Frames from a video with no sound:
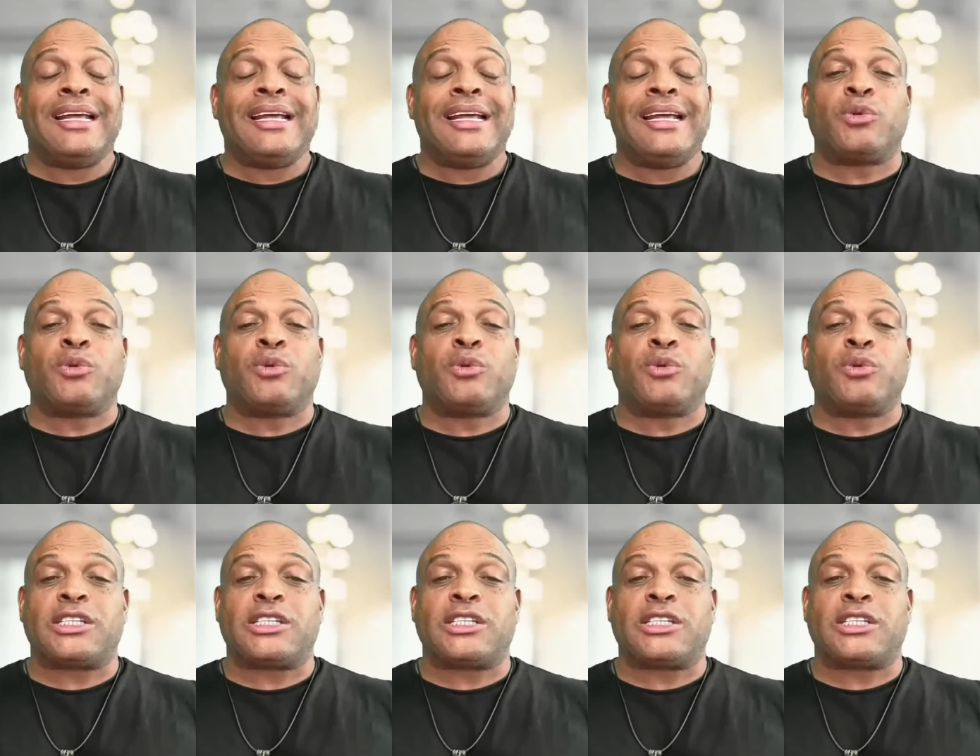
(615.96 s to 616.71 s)
This
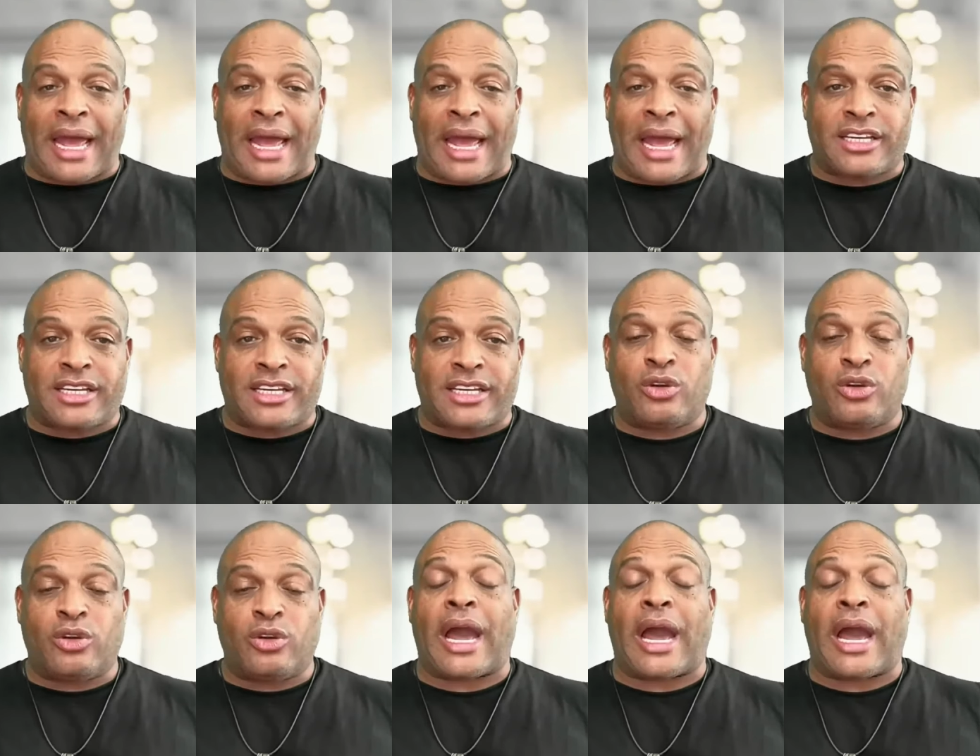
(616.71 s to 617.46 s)
will explain to
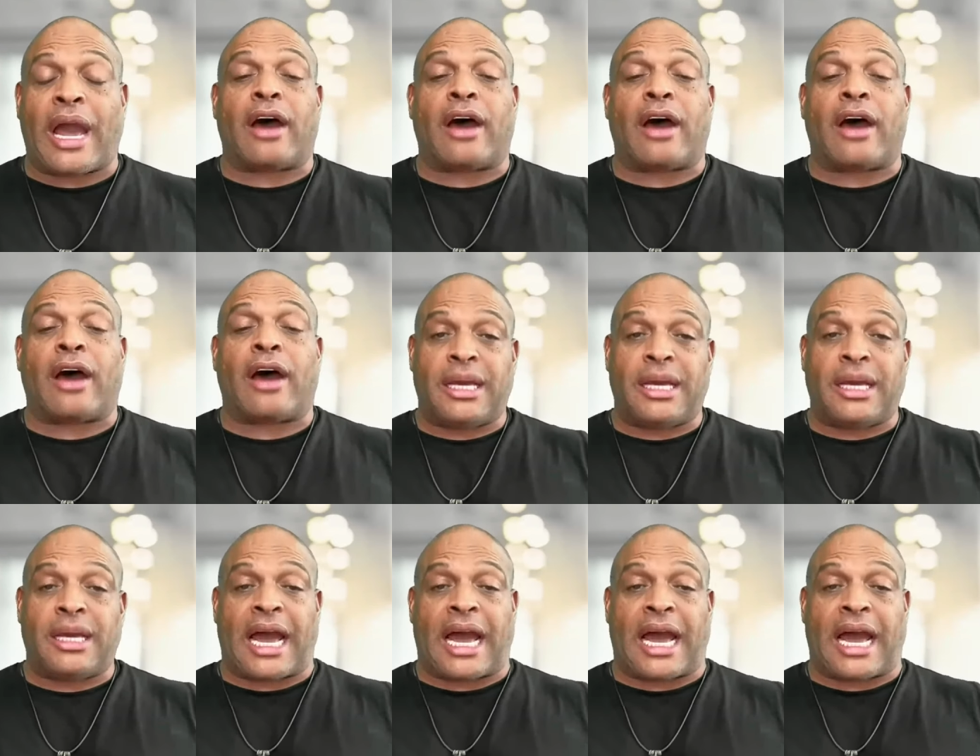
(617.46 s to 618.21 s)
you how to
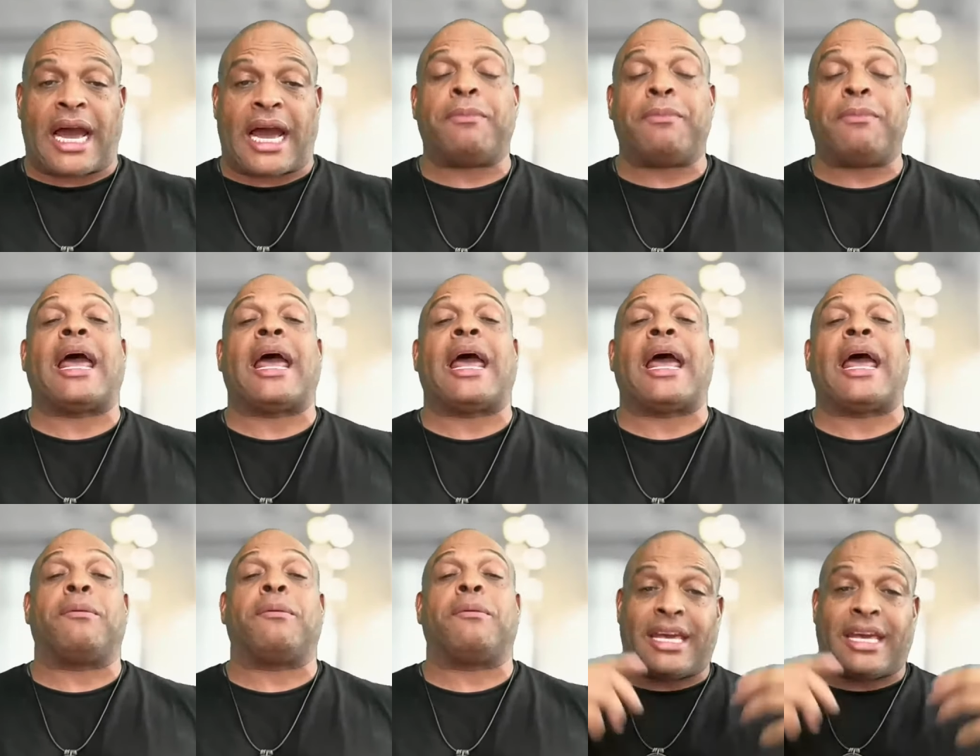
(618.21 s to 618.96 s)
keep time and
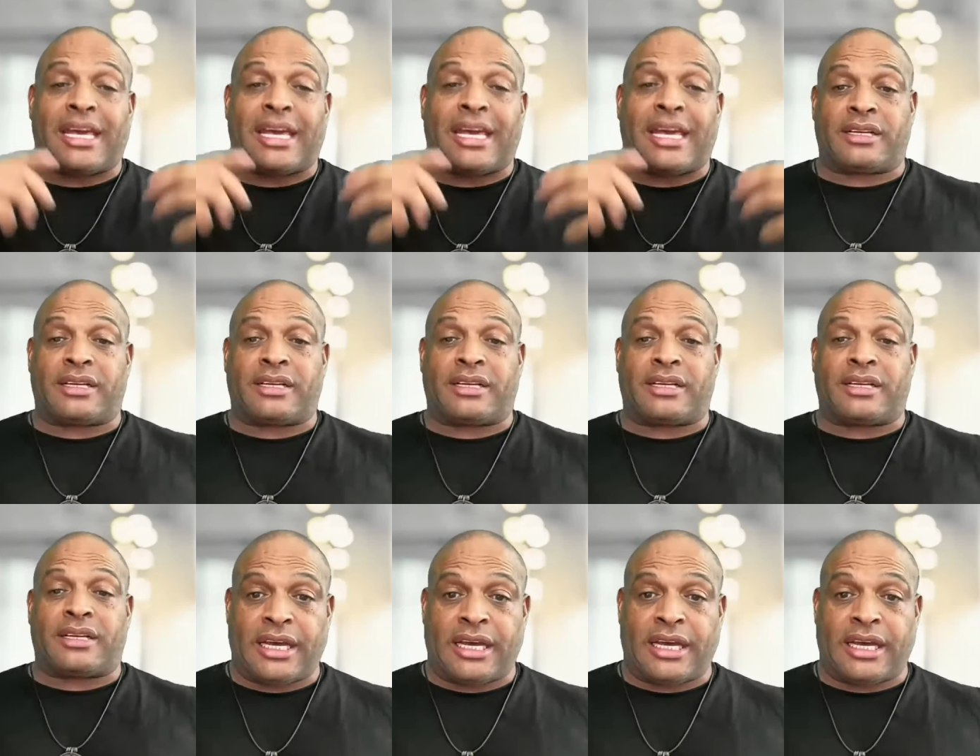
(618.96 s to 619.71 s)
how to make it make
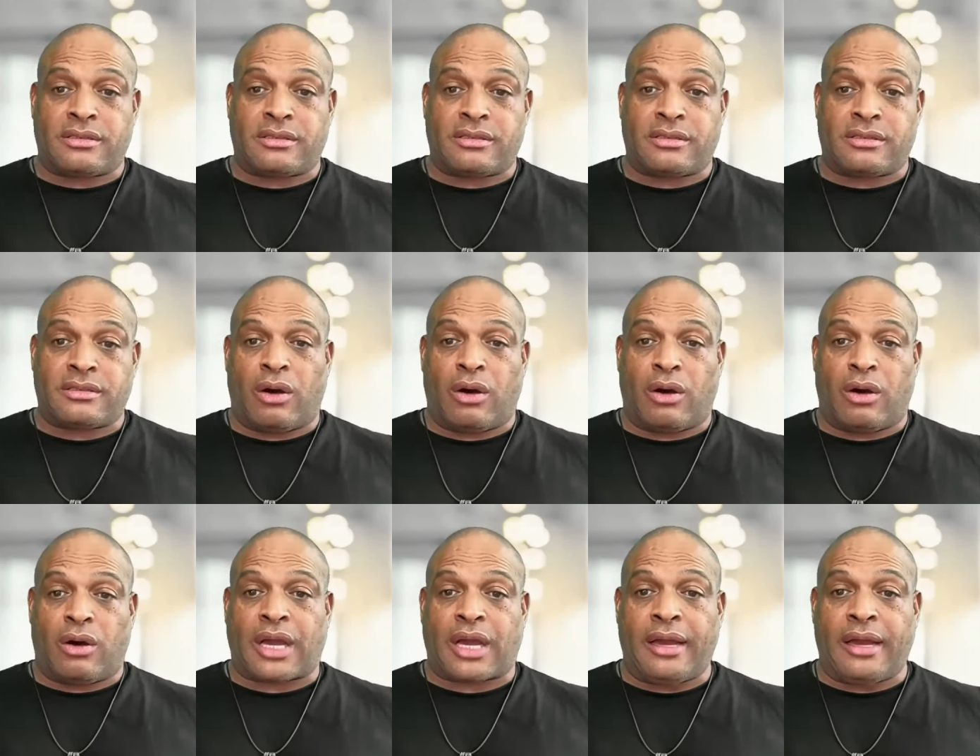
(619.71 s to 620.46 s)
sense,
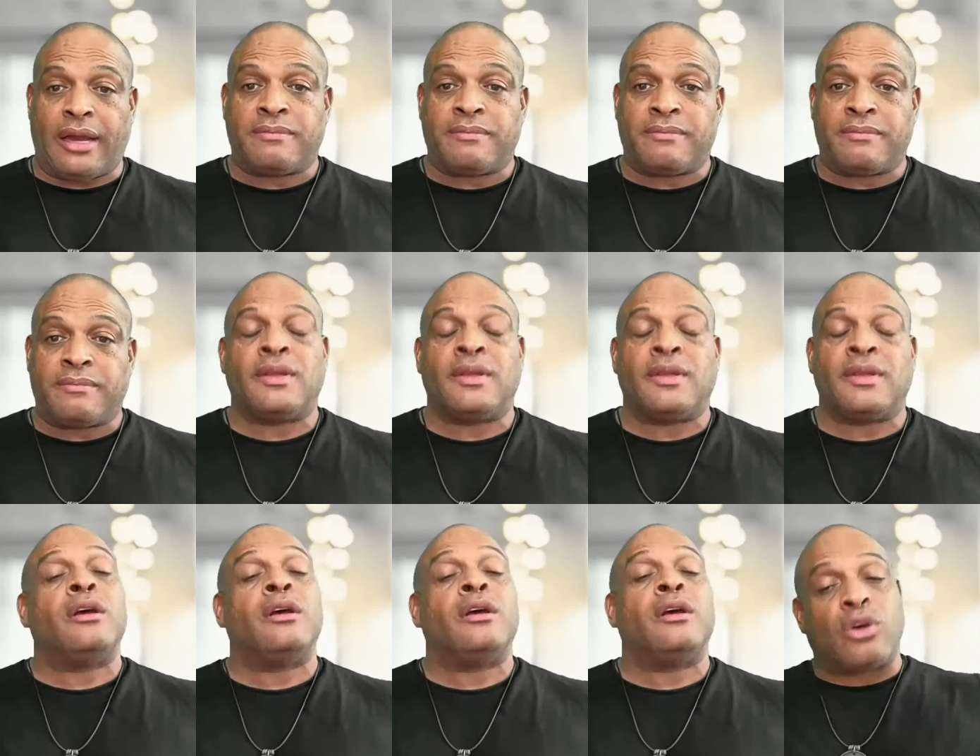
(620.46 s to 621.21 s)
okay?
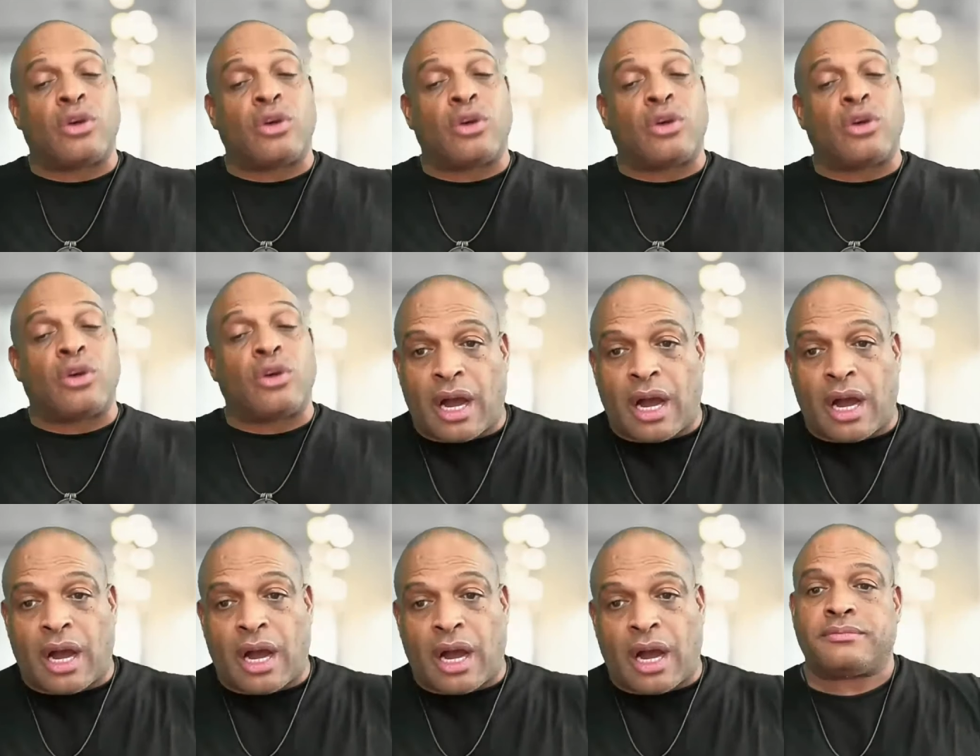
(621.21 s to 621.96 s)
So here we
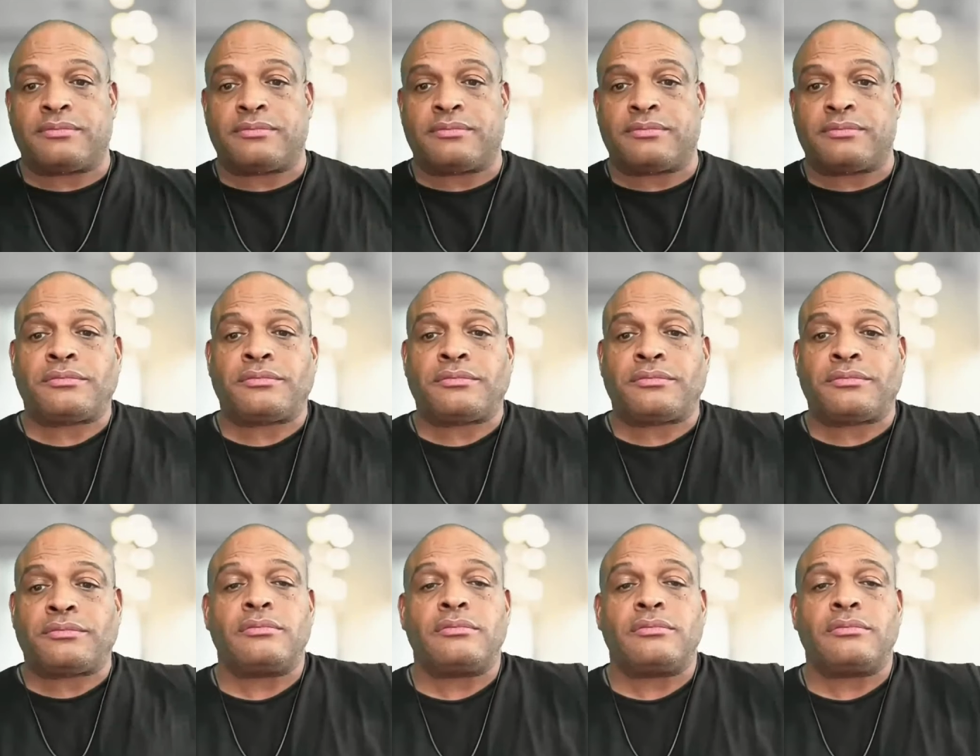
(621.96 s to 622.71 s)
go.
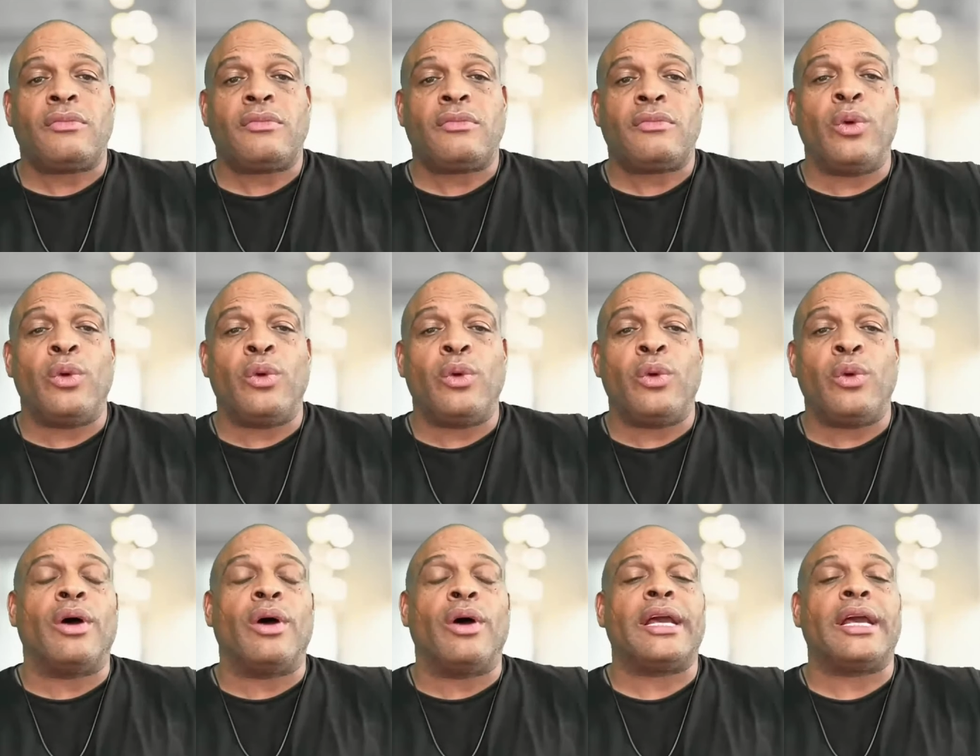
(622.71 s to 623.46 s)
We
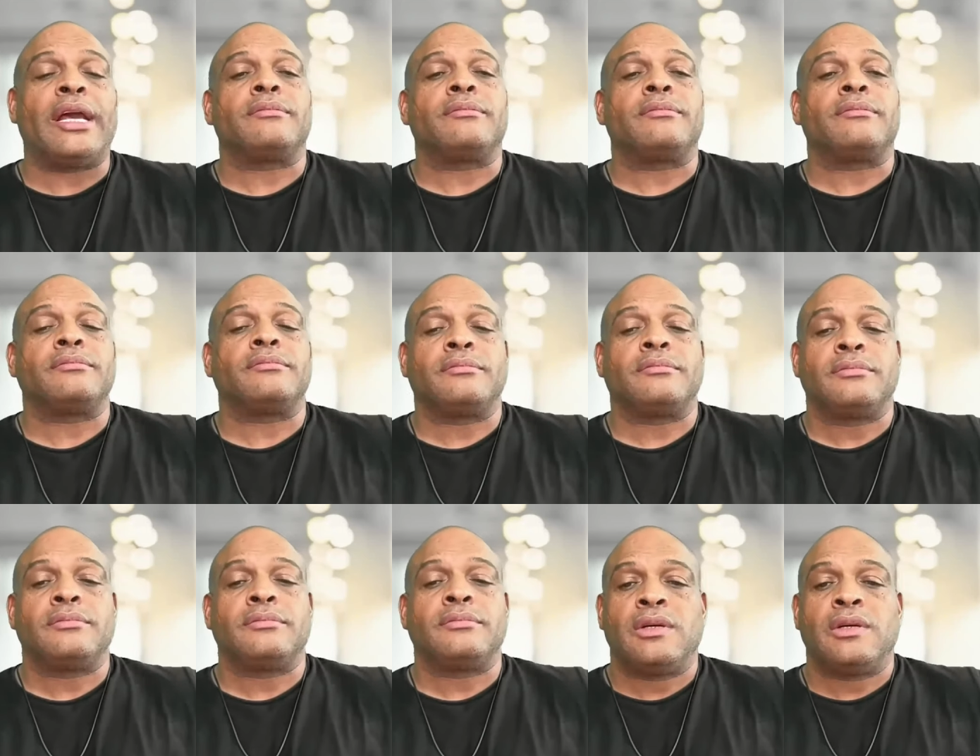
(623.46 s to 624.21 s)
going in.
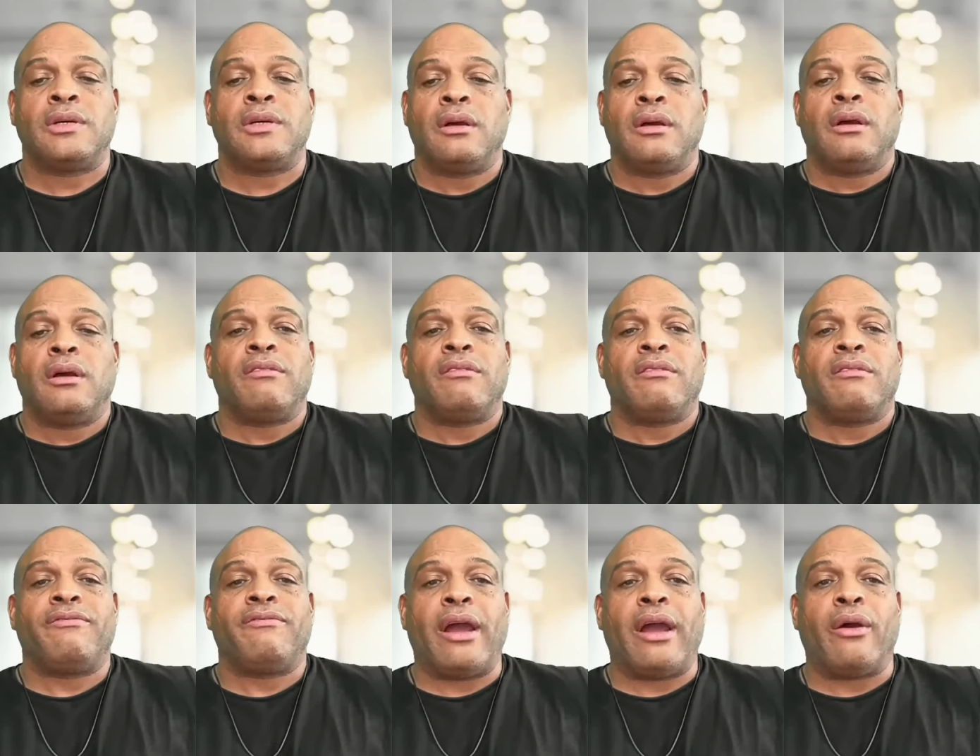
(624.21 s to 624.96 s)

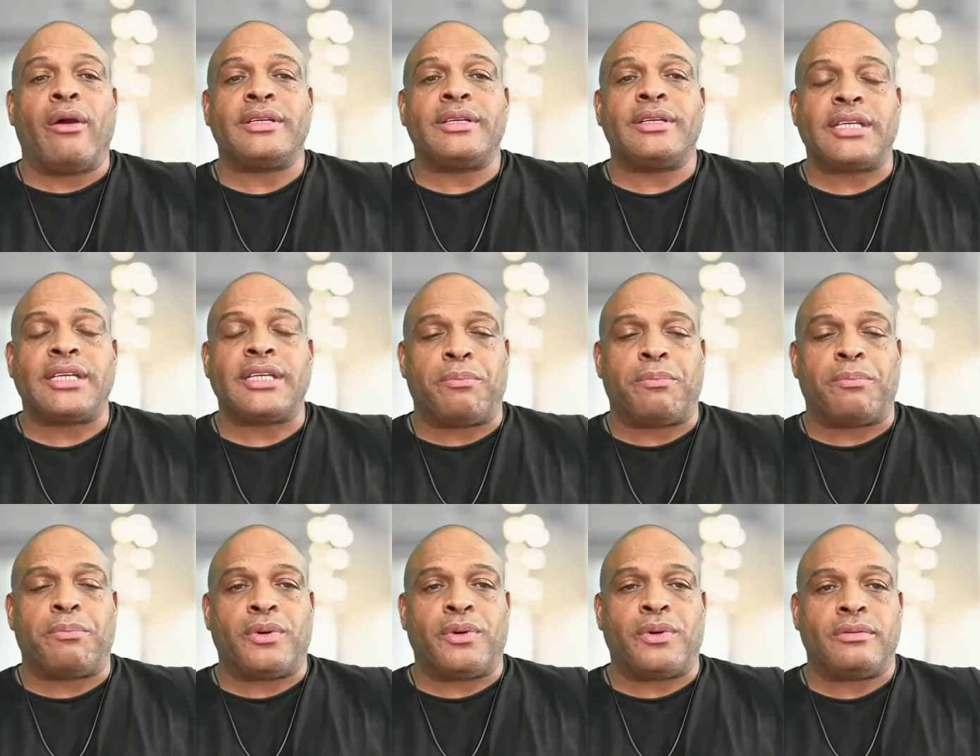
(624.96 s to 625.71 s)
Very
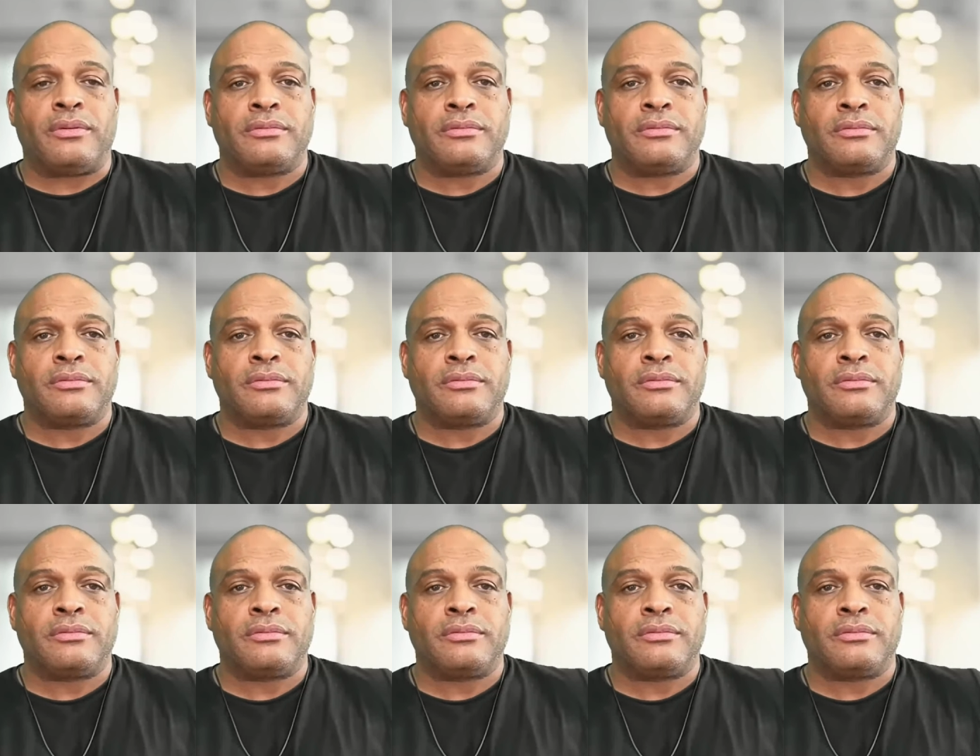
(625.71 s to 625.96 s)
simple.